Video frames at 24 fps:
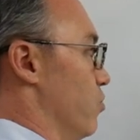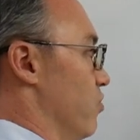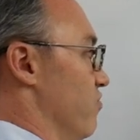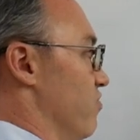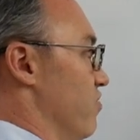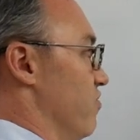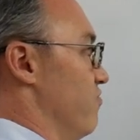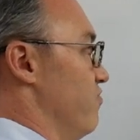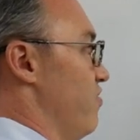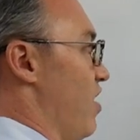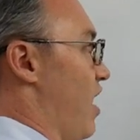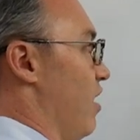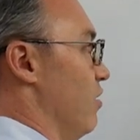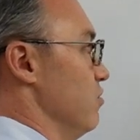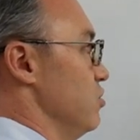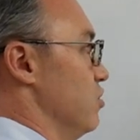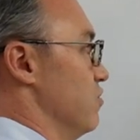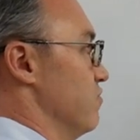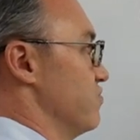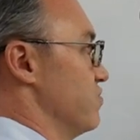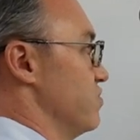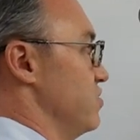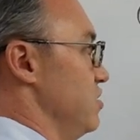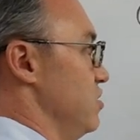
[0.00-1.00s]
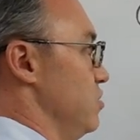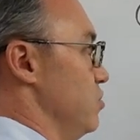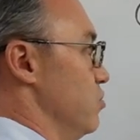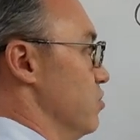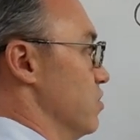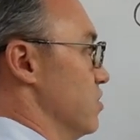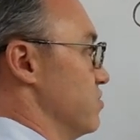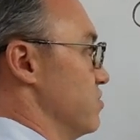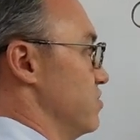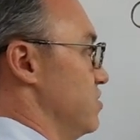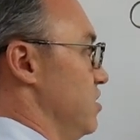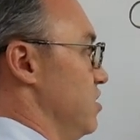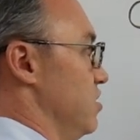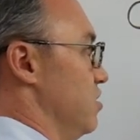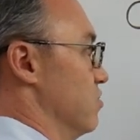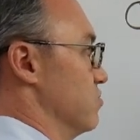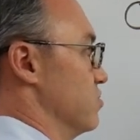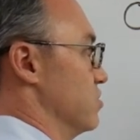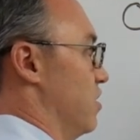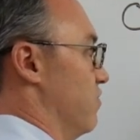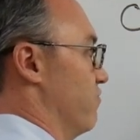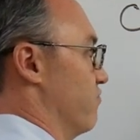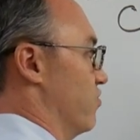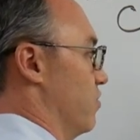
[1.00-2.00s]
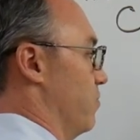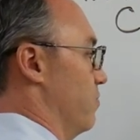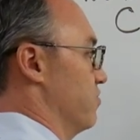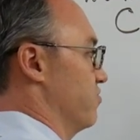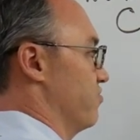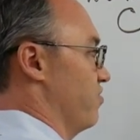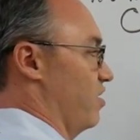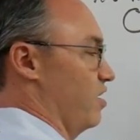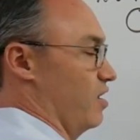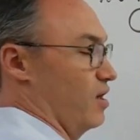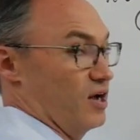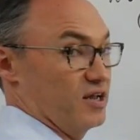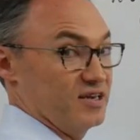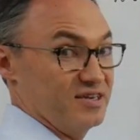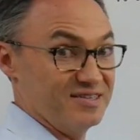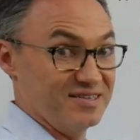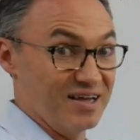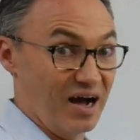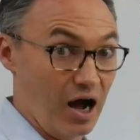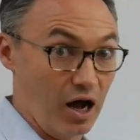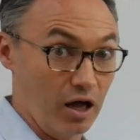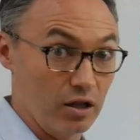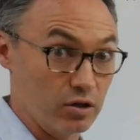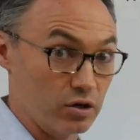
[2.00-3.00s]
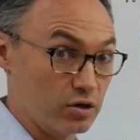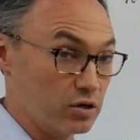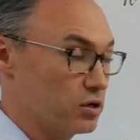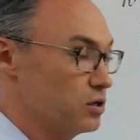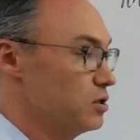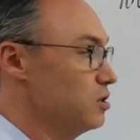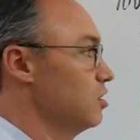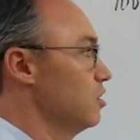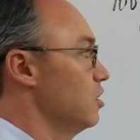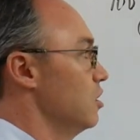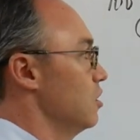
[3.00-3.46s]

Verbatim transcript: Well, the value of CUSD goes up from, say, $1